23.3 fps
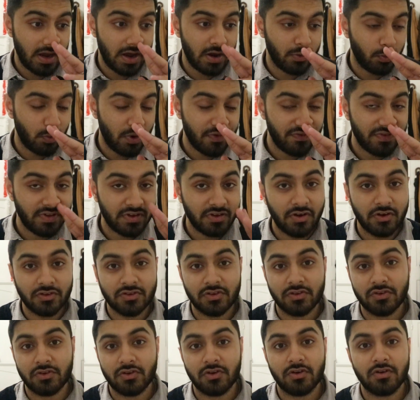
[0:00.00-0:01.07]
And whether he goes
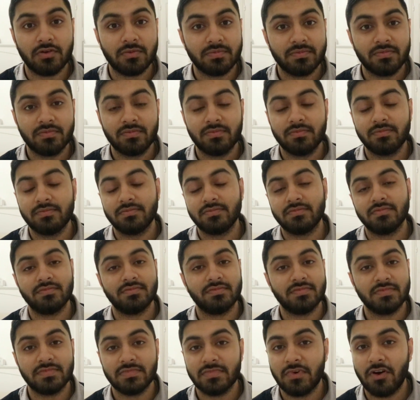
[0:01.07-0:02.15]
or not,
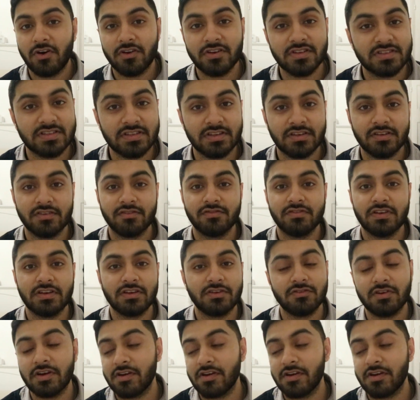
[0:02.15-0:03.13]
honestly, thank you